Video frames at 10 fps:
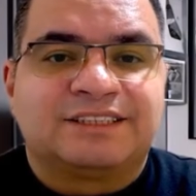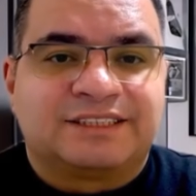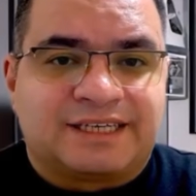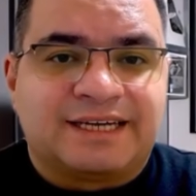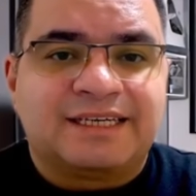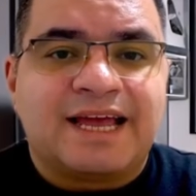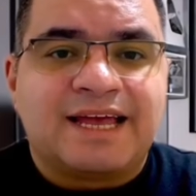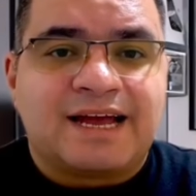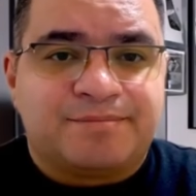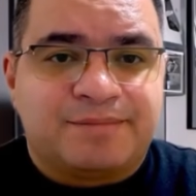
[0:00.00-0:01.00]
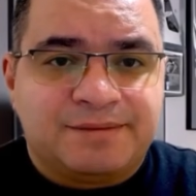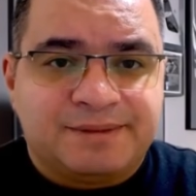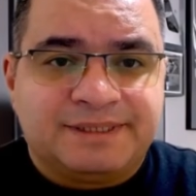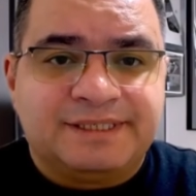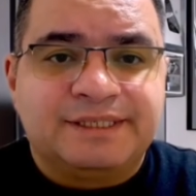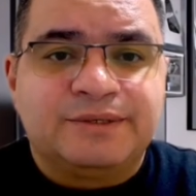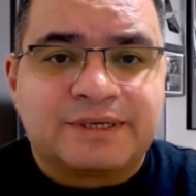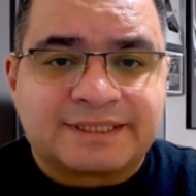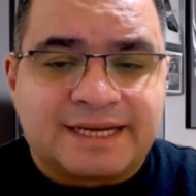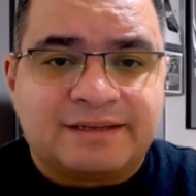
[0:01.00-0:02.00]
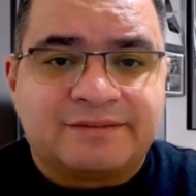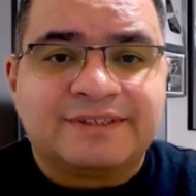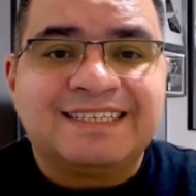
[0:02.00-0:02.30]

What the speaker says: try AiPPT yourself.